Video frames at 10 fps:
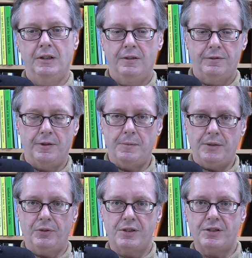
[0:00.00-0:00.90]
from
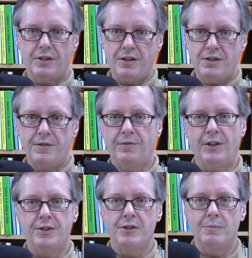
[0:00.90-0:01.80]
different studies to
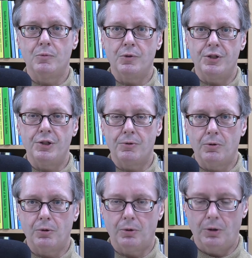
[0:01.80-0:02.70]
find some more
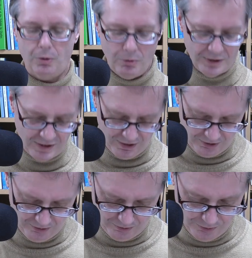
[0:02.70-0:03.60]
general or holistic
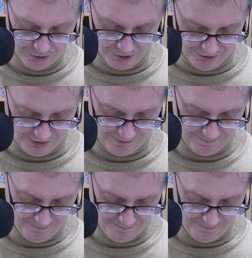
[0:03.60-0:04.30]
conclusions,